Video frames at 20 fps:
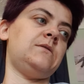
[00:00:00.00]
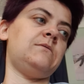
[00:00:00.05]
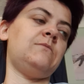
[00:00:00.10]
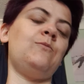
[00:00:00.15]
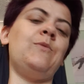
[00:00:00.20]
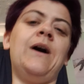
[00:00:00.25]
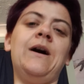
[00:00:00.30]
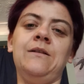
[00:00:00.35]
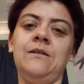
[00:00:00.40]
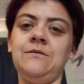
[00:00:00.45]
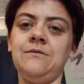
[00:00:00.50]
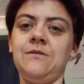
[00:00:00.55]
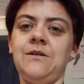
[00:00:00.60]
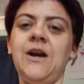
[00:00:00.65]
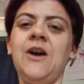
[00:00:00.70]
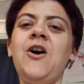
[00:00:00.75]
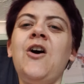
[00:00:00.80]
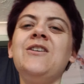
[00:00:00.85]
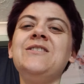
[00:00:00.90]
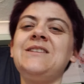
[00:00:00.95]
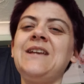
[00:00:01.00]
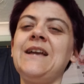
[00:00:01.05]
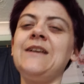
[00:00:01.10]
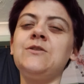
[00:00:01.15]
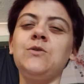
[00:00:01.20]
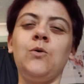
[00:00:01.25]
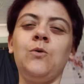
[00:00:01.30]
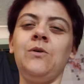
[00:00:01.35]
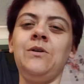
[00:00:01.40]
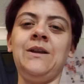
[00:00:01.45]
well, I can't say
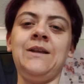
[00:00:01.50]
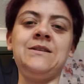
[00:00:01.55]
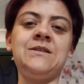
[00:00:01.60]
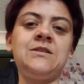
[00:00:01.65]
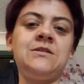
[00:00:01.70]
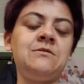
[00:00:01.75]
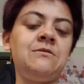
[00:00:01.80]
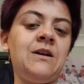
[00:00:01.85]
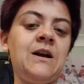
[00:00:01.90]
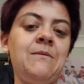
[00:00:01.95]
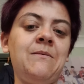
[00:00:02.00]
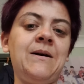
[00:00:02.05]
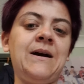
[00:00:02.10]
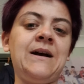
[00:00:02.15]
it's all Instagram